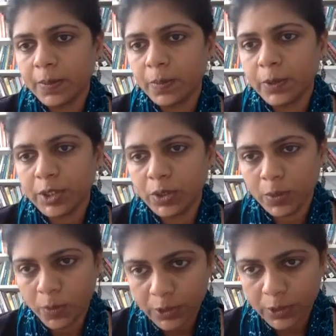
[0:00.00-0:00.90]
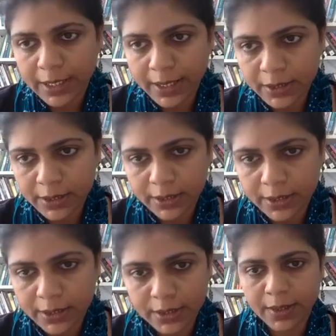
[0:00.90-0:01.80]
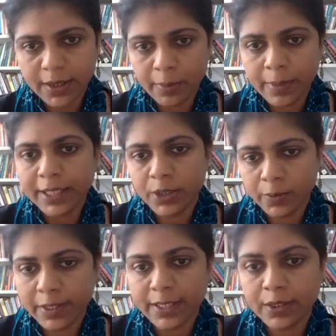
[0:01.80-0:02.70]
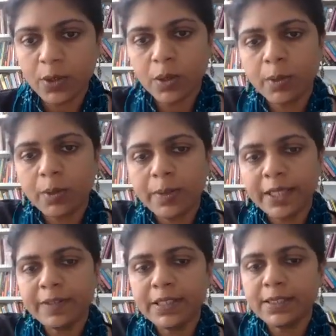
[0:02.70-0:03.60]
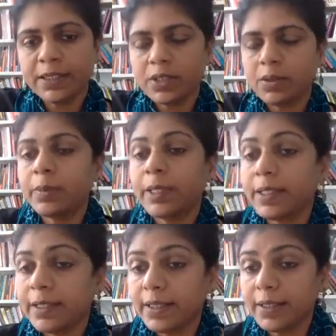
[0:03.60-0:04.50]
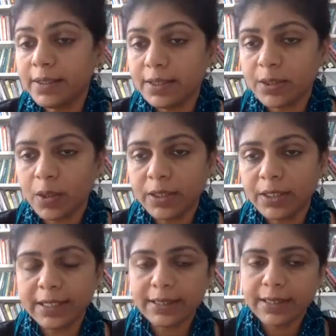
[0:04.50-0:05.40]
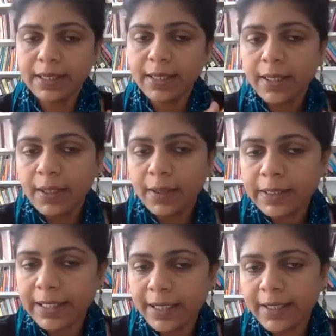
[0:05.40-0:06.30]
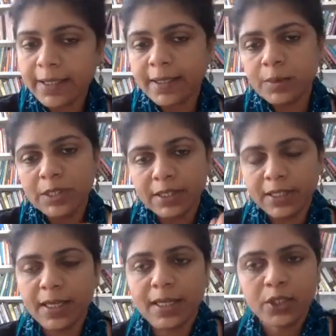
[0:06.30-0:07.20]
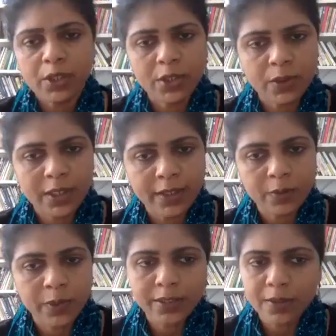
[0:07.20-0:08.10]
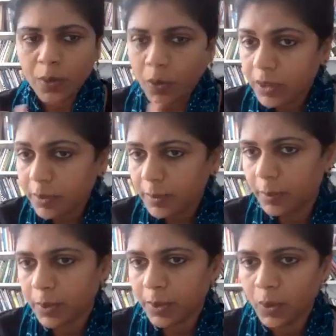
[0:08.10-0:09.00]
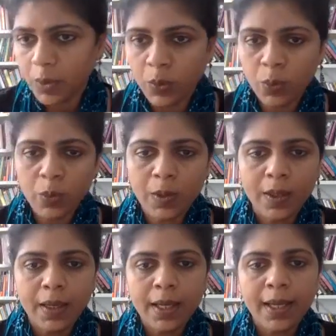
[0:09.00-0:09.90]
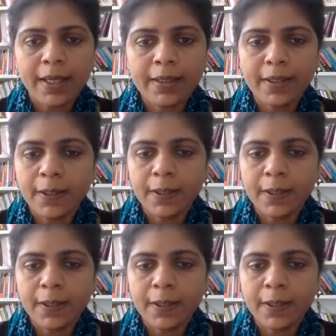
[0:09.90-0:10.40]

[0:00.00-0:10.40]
which I'll just come back to when I talk about privatization. But here in this context, the ANMs and the ASHAs or Anganwadis, all the people who had